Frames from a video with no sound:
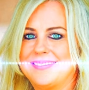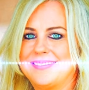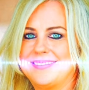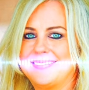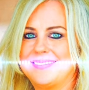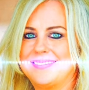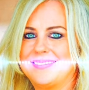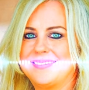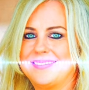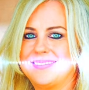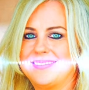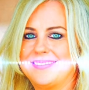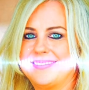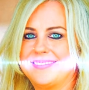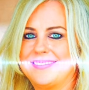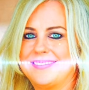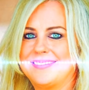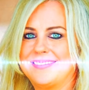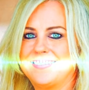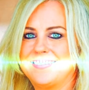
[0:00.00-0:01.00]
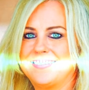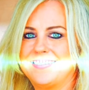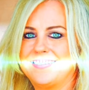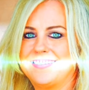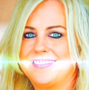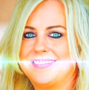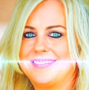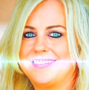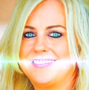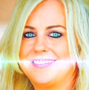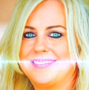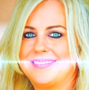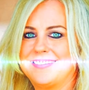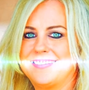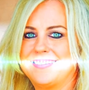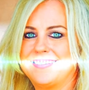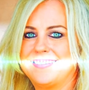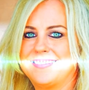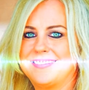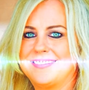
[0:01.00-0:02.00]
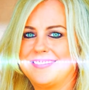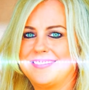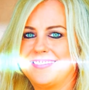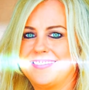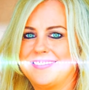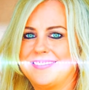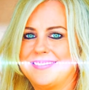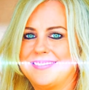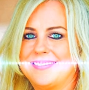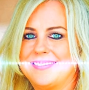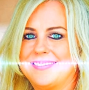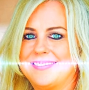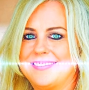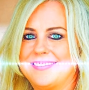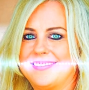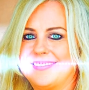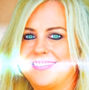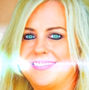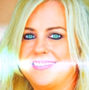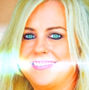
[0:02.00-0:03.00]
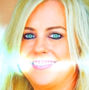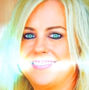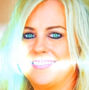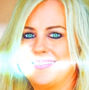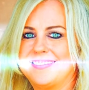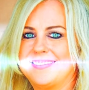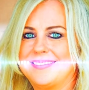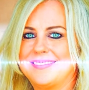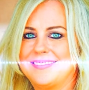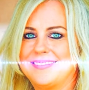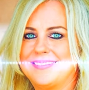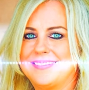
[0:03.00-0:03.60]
And did you pick this up from mom, dad,